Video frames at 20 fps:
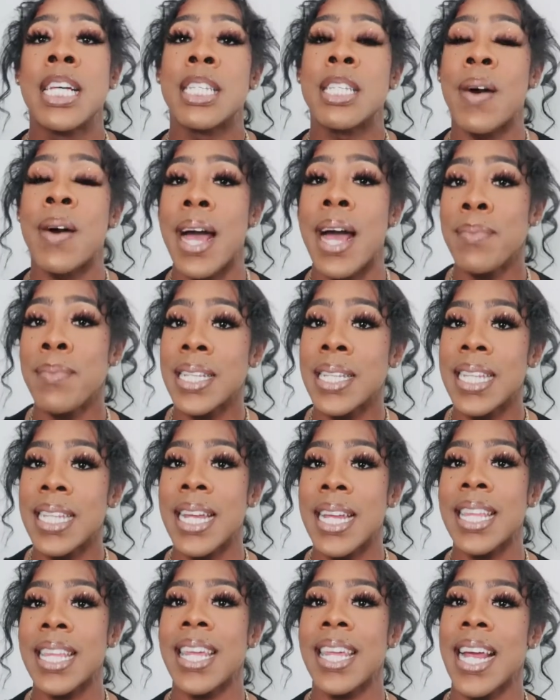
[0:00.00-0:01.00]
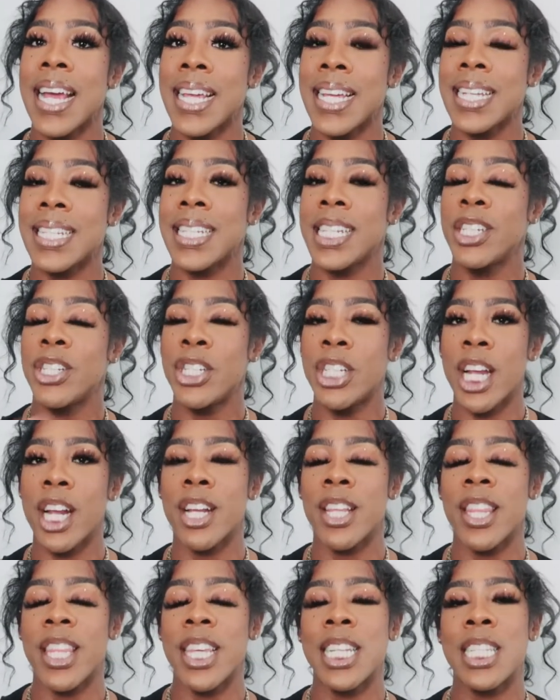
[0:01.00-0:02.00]
So I'm excited that I get to
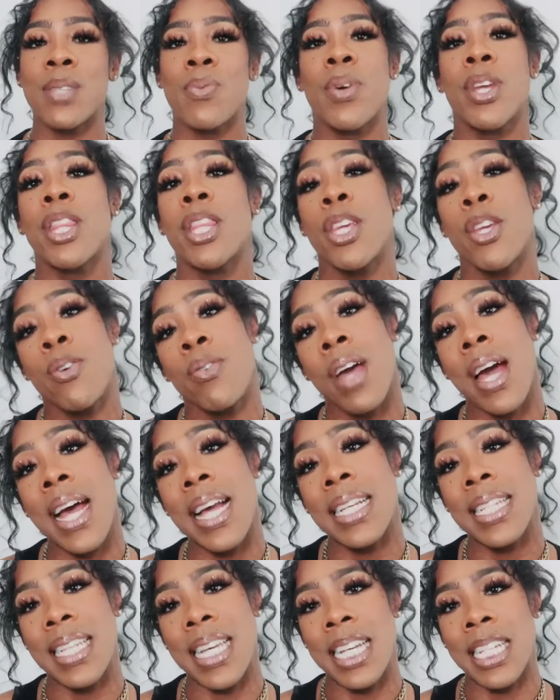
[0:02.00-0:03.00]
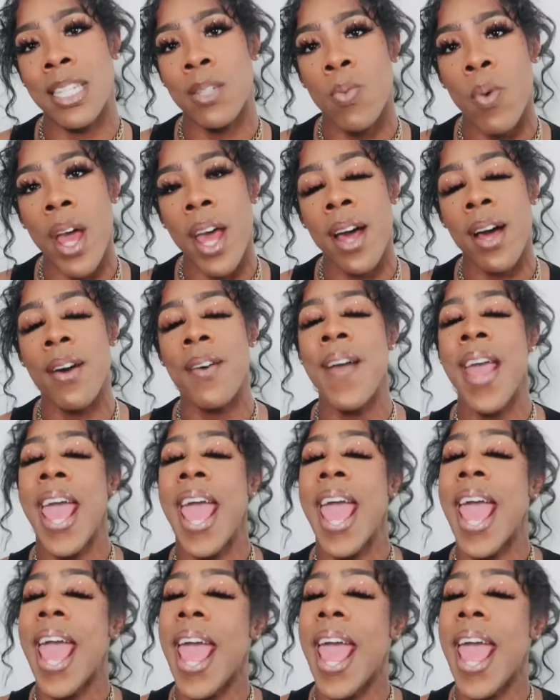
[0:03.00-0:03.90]
share this with you guys as well.